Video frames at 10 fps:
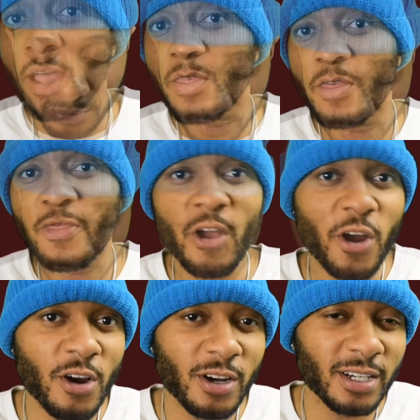The
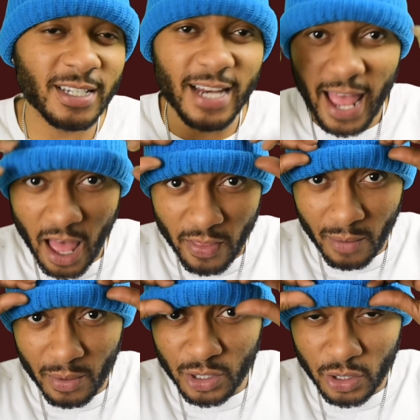third style that I'm
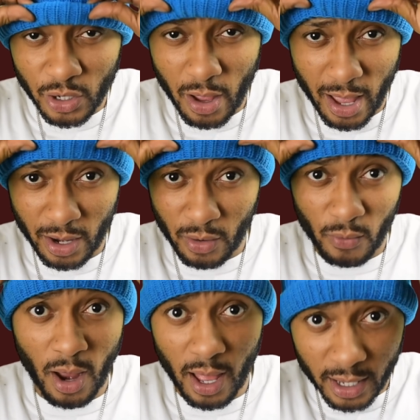going to show y'all how to
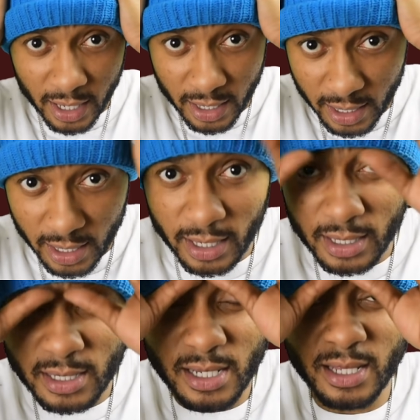rock
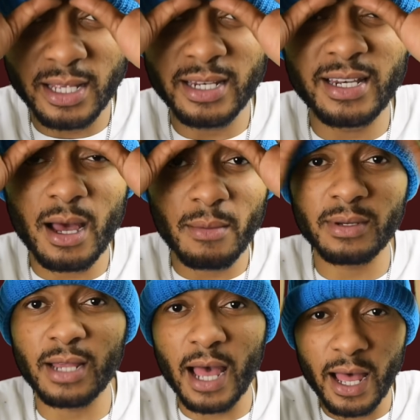is the Dumb
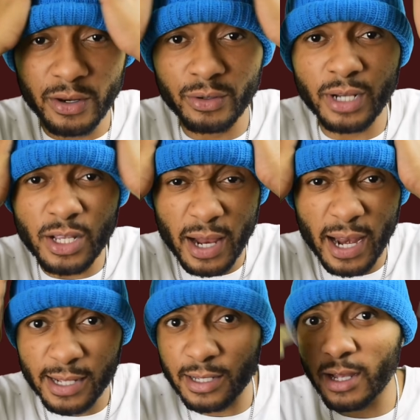Donald. That's what I
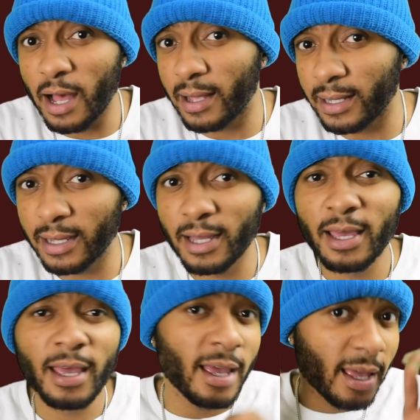like to call it.
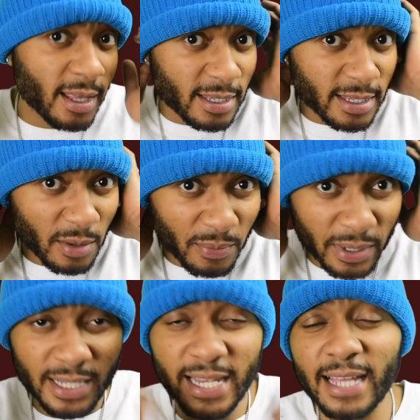
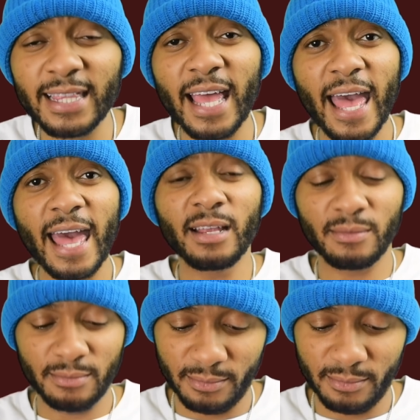Simply take the hat.